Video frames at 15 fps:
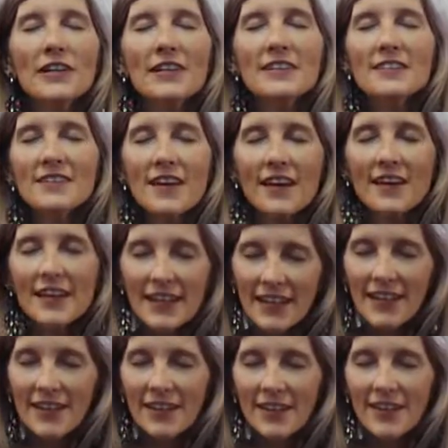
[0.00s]
is not
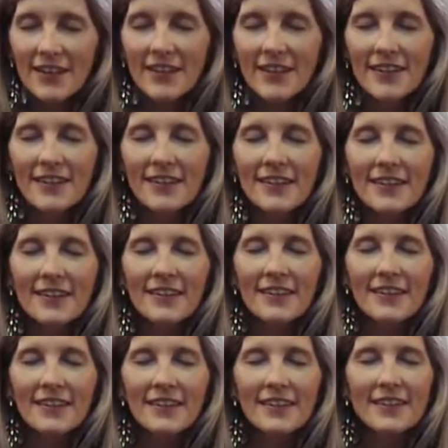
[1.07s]
here.
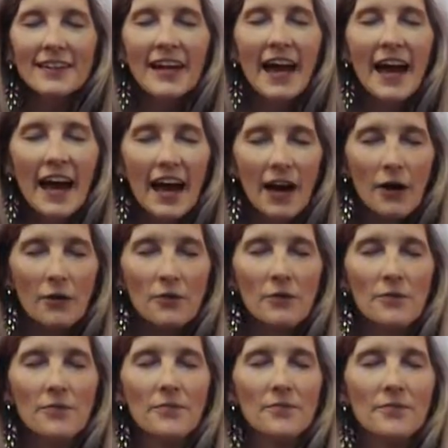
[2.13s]
Now,
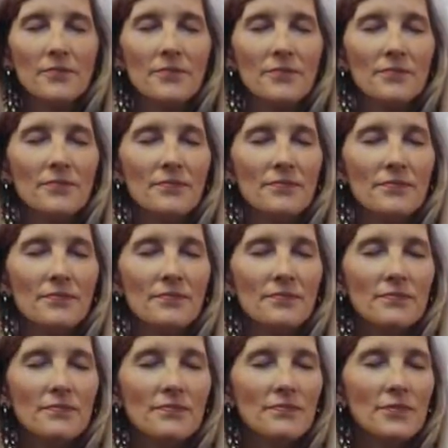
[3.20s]

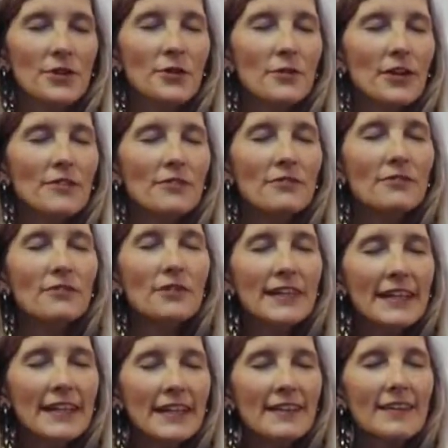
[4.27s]
you are
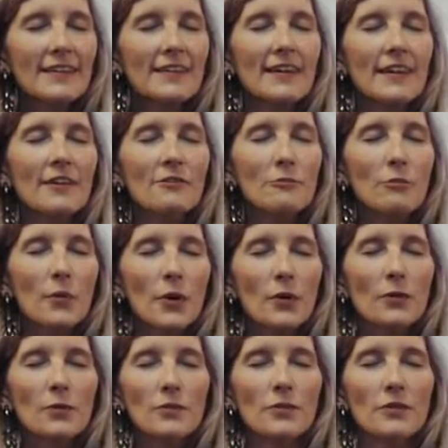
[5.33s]
free of both.